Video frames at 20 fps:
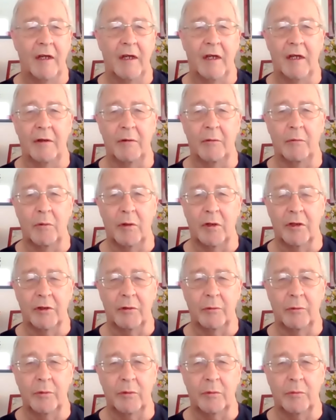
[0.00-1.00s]

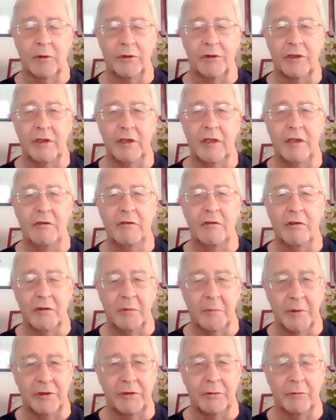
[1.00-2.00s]
were the
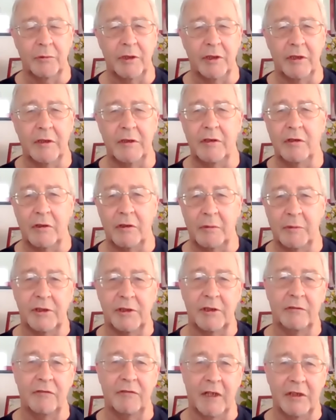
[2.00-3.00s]

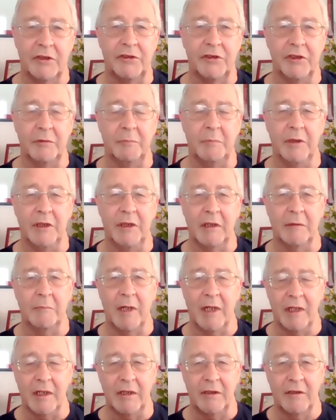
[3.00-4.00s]
enormous advances being
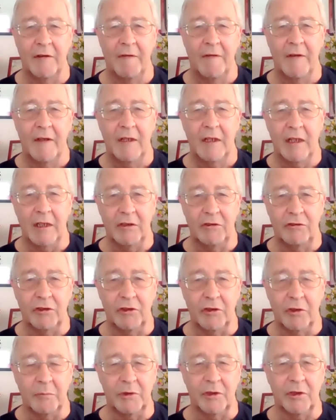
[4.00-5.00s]
made in
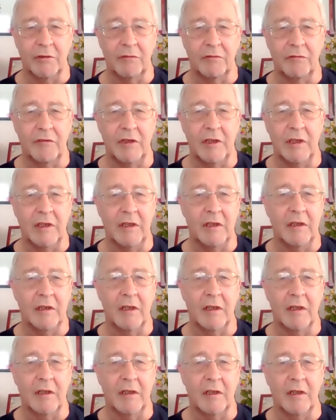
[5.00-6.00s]
terms of
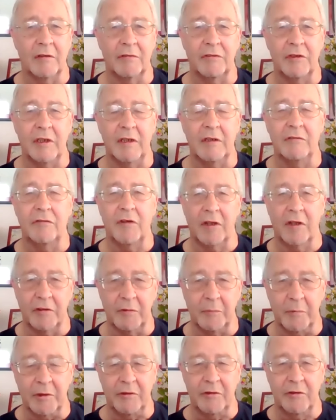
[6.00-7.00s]
the
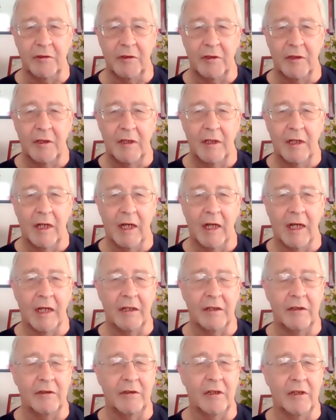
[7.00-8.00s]
environment
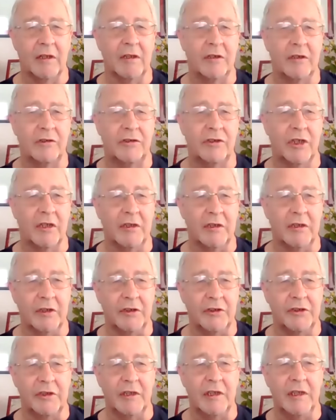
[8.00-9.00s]
and
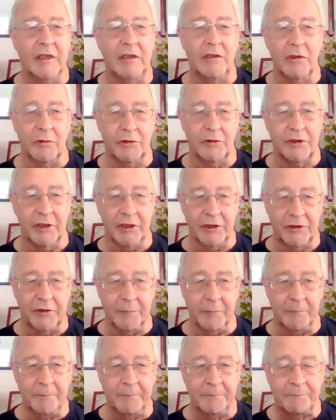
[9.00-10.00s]
China's
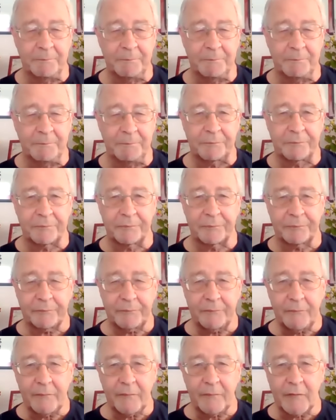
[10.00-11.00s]
ecosystem.
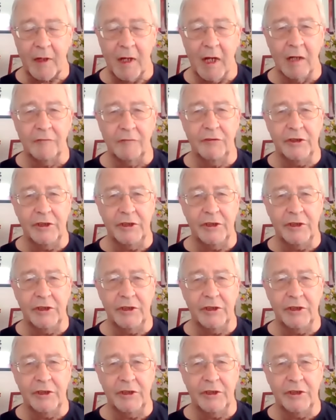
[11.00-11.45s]
I